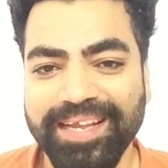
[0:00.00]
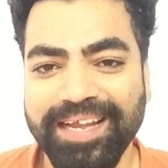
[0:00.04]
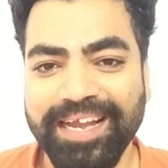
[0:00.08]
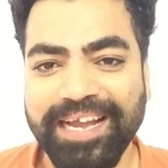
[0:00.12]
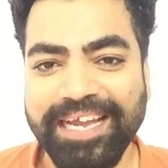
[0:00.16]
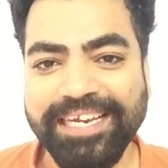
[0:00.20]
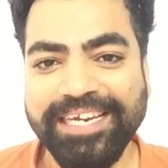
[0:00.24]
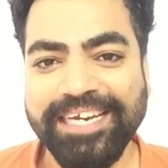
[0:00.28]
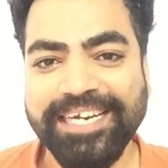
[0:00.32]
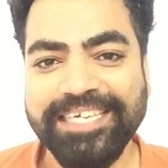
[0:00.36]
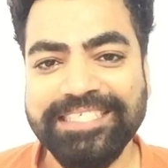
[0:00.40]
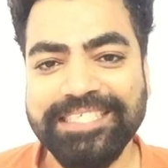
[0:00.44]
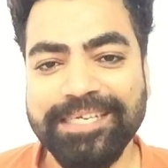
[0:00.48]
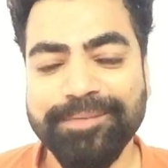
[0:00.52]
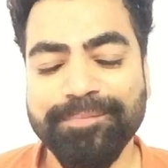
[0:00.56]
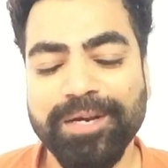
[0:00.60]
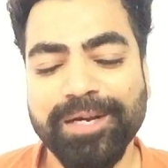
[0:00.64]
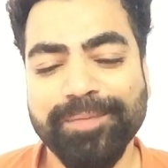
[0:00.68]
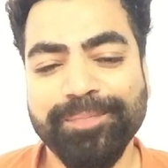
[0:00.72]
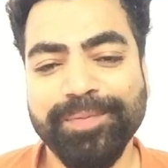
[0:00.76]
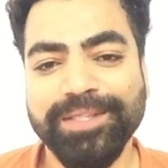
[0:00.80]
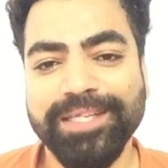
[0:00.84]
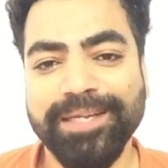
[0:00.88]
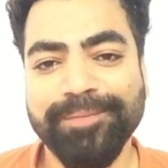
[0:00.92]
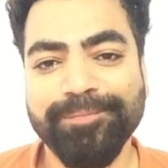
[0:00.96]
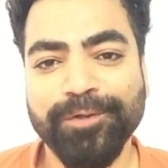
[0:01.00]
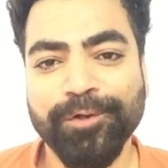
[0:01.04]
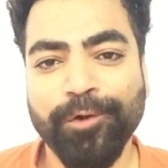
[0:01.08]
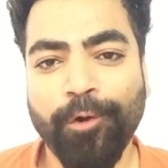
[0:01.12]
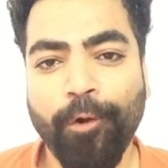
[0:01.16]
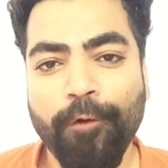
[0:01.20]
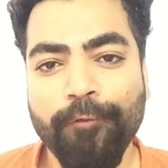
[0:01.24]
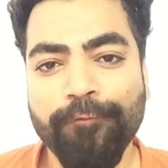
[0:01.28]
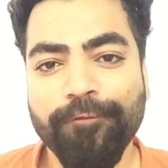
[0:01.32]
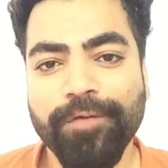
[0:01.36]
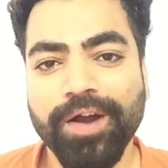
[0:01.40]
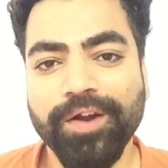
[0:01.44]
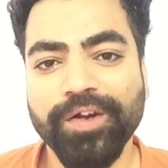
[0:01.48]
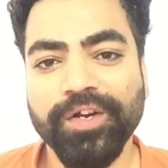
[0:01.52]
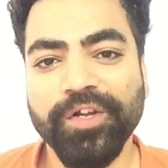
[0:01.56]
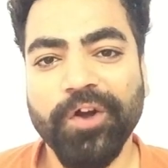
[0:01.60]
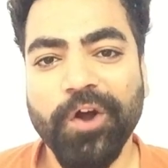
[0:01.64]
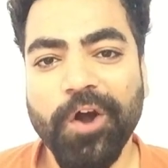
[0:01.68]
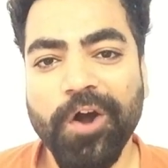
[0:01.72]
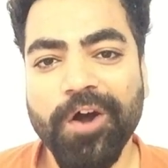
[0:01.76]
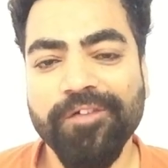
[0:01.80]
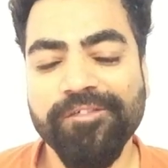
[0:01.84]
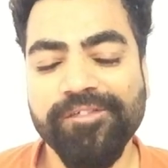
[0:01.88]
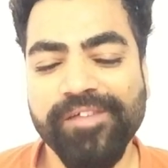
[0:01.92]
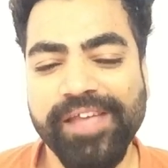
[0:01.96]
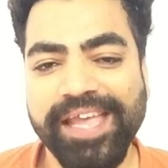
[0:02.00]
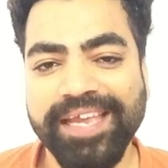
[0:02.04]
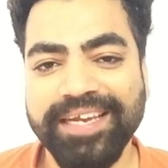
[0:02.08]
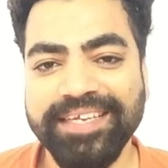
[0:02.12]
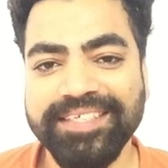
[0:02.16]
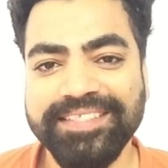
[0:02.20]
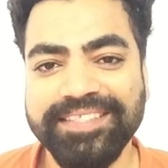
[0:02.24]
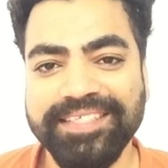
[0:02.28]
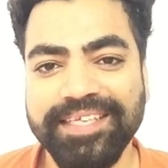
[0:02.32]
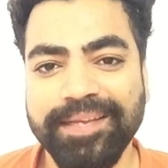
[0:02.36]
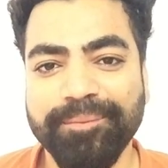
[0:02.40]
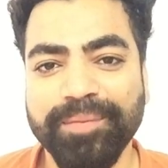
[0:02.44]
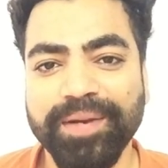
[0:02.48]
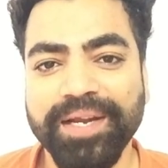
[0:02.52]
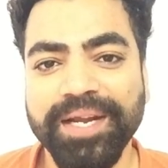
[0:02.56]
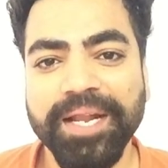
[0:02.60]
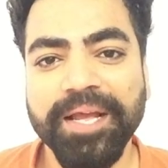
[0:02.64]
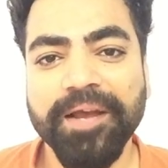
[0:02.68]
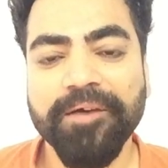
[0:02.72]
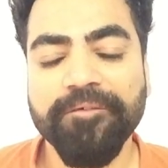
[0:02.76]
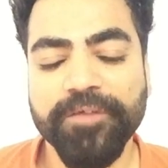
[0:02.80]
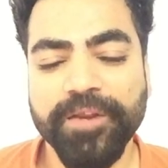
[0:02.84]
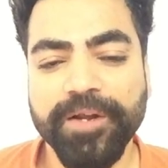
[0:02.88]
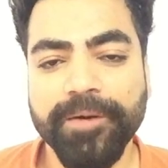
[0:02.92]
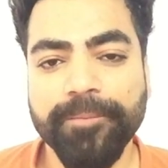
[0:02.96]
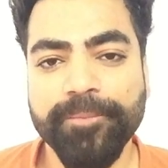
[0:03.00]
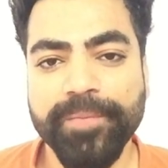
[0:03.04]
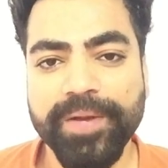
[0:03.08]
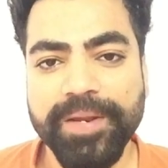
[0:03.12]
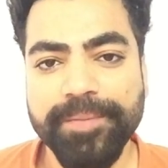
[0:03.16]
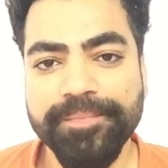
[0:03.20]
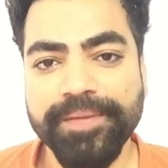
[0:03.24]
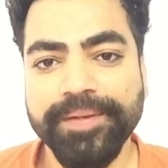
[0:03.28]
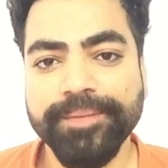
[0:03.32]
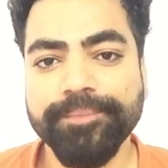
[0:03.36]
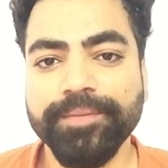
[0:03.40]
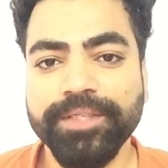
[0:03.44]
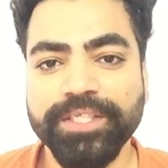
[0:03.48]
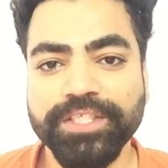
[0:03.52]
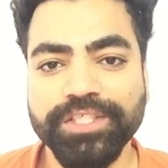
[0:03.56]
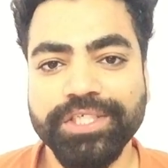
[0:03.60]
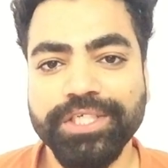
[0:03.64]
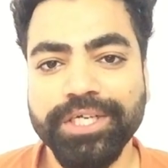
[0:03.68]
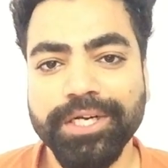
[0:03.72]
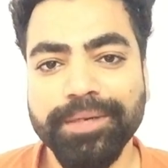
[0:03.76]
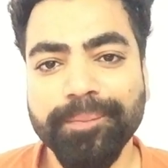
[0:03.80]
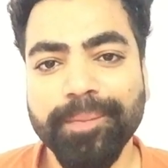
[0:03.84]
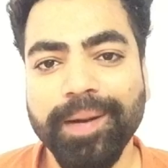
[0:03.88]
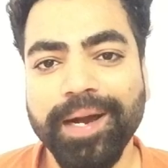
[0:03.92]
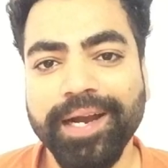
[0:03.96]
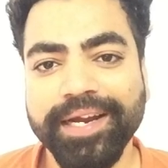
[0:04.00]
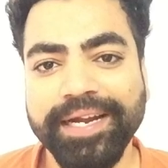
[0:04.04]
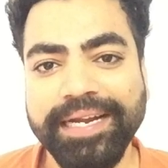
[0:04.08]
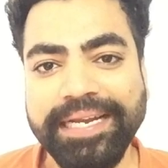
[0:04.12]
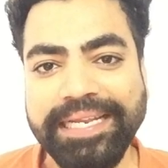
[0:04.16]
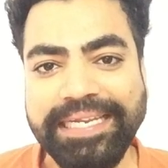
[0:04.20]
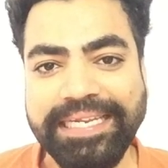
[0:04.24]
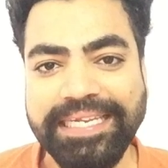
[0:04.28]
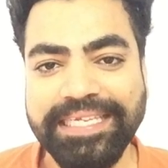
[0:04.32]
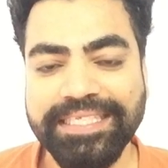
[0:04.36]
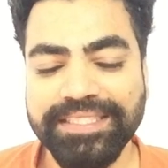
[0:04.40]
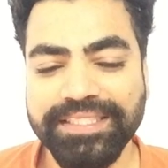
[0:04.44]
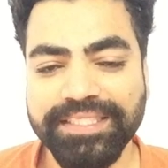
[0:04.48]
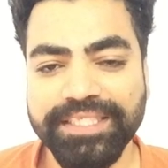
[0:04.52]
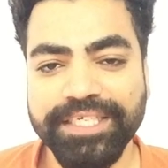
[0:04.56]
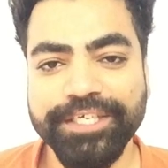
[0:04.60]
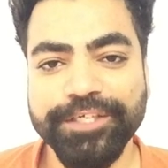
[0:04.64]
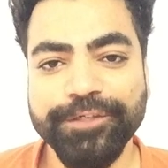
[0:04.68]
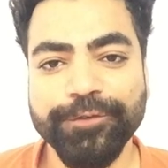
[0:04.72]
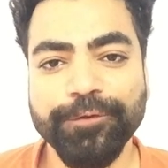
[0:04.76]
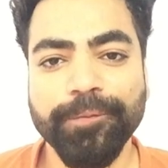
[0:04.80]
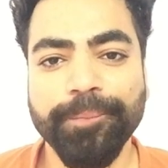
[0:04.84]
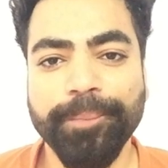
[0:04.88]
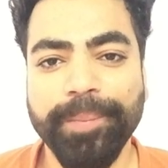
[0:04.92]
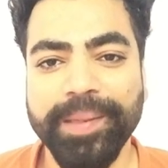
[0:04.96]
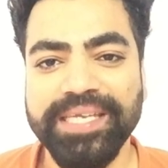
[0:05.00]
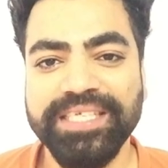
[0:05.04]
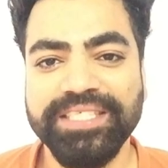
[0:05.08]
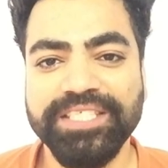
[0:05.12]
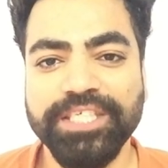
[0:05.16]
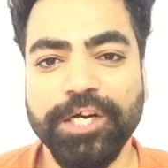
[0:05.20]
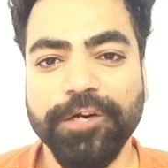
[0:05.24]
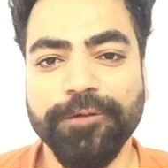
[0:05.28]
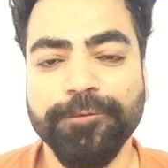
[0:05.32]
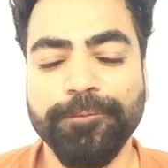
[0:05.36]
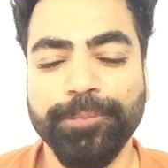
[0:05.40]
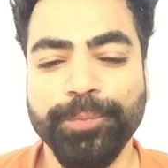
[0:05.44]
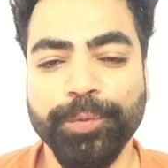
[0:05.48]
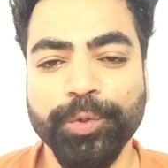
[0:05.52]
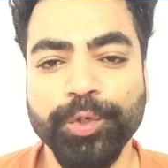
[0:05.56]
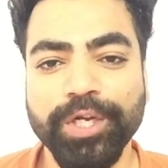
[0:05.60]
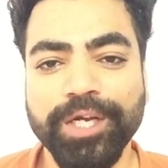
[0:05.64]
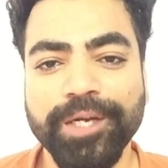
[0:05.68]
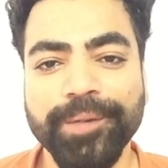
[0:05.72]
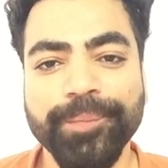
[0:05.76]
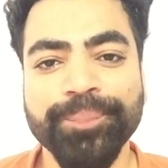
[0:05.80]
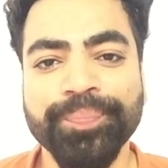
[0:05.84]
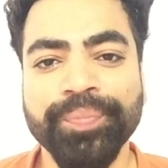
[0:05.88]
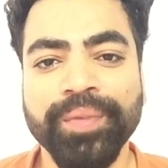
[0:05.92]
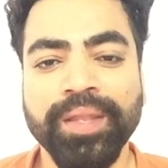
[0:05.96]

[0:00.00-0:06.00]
Hi guys, I'm Arpit. I'm the co-founder of NSTM India. We're a premium digital marketing institute based out of Pune.